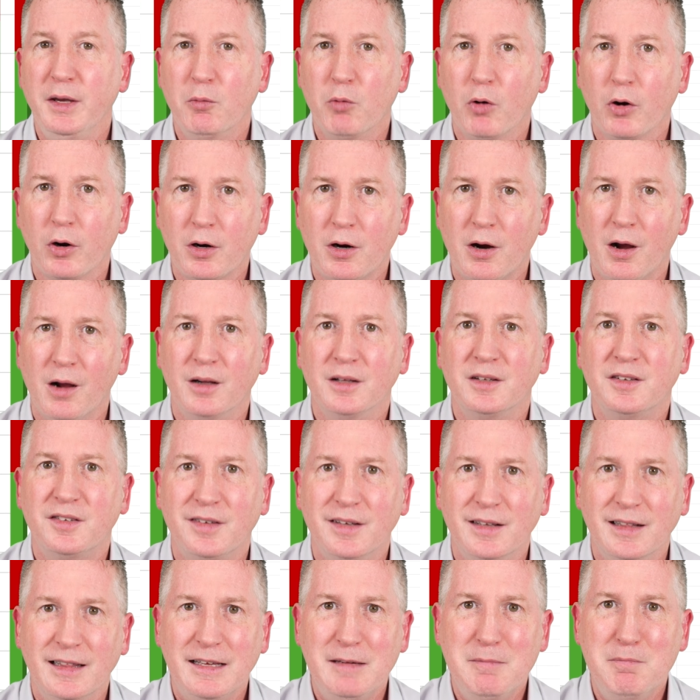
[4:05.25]

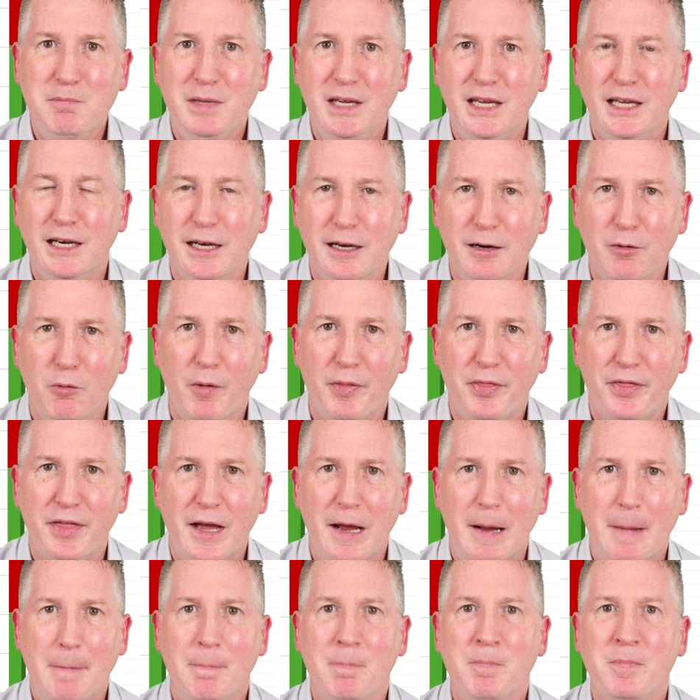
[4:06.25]
constantly meeting with
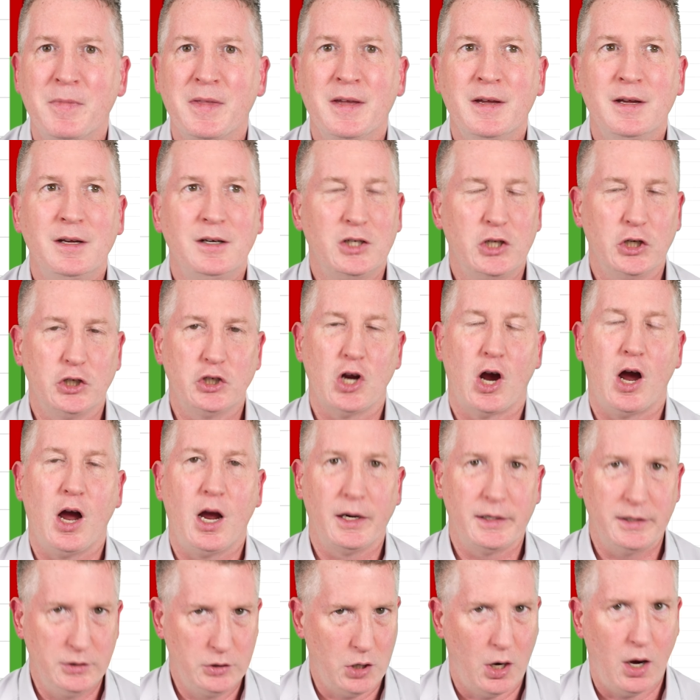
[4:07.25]
them to
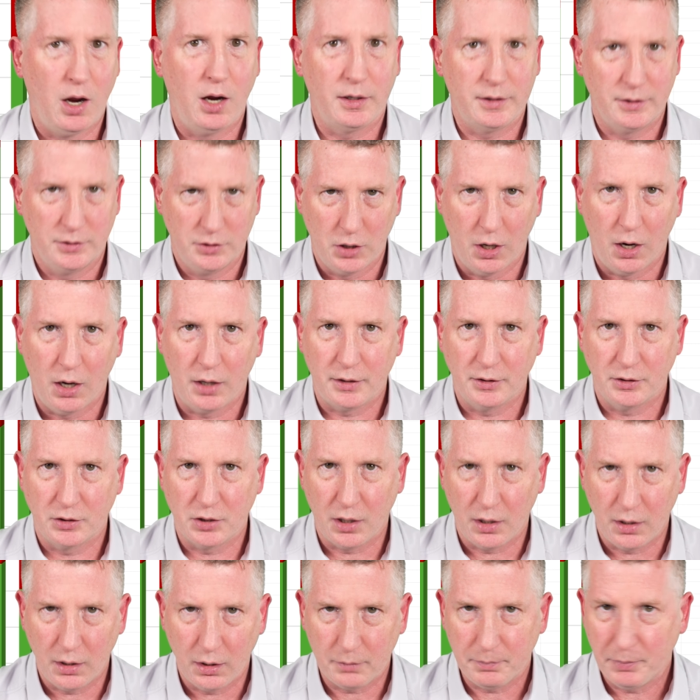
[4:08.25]
talk and talk and talk and
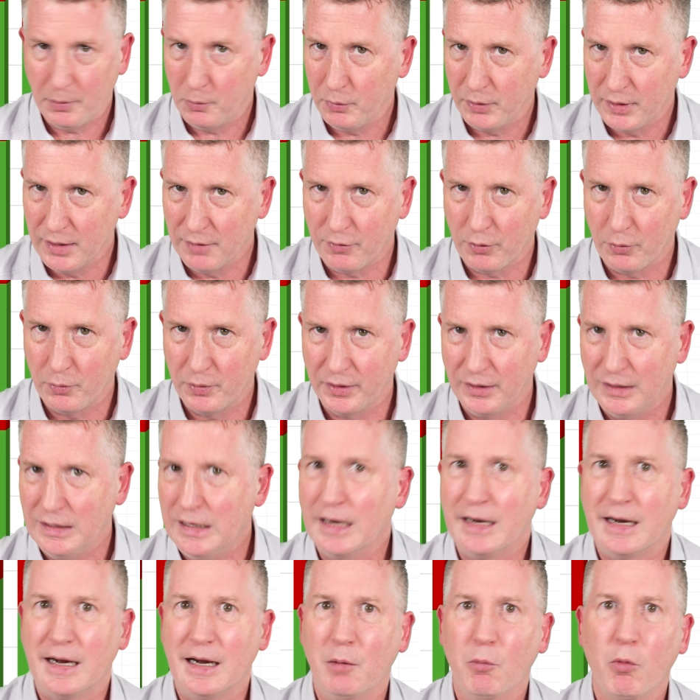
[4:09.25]
talk, but we never really
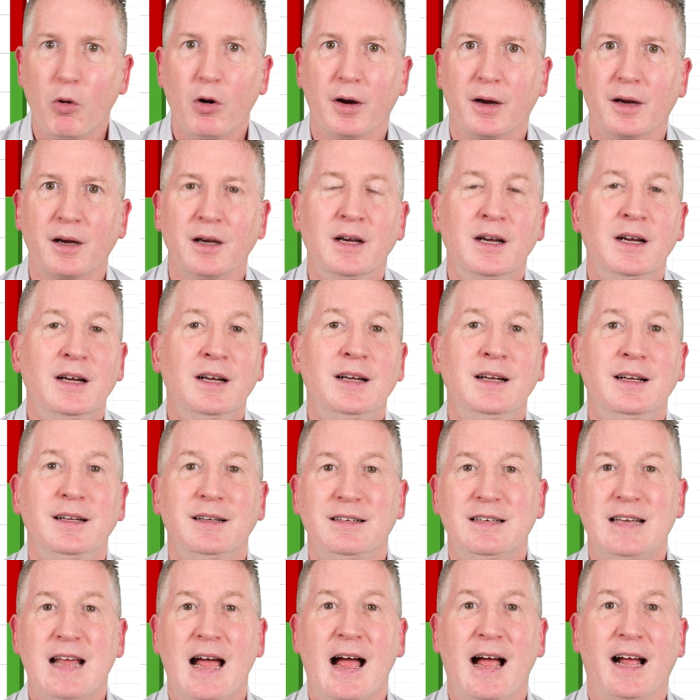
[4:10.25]
did any work.
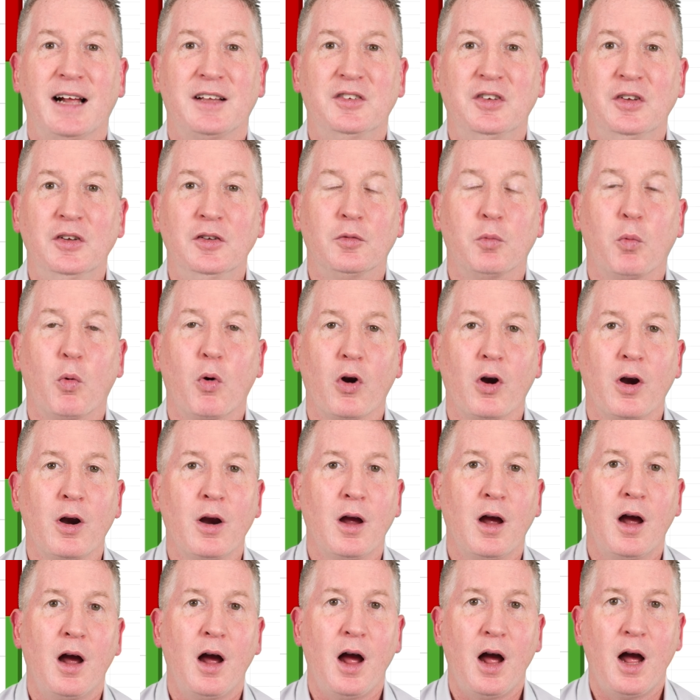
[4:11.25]
Taxes were
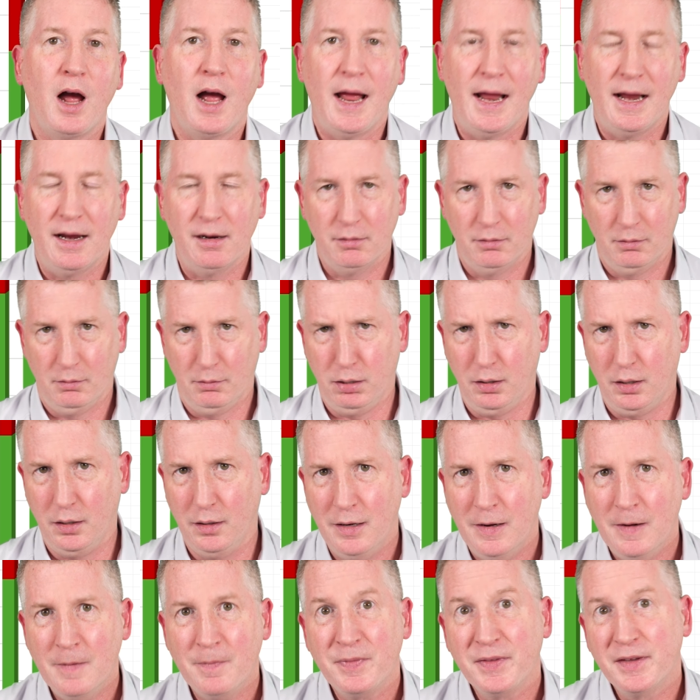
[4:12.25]
high.
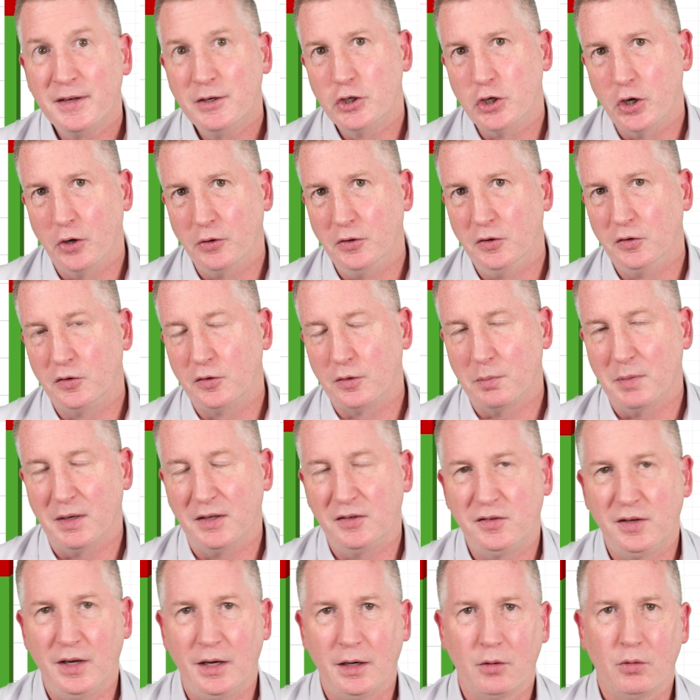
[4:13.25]
Showed this to my
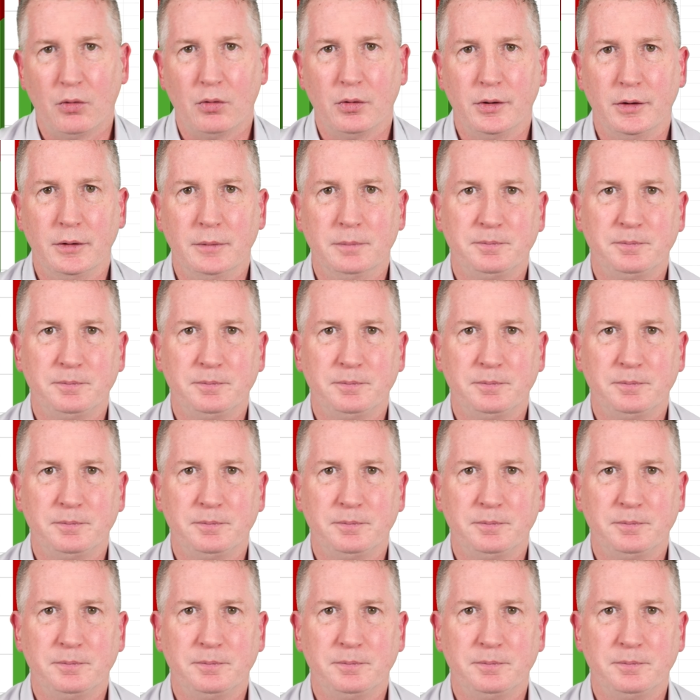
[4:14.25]
stakeholder,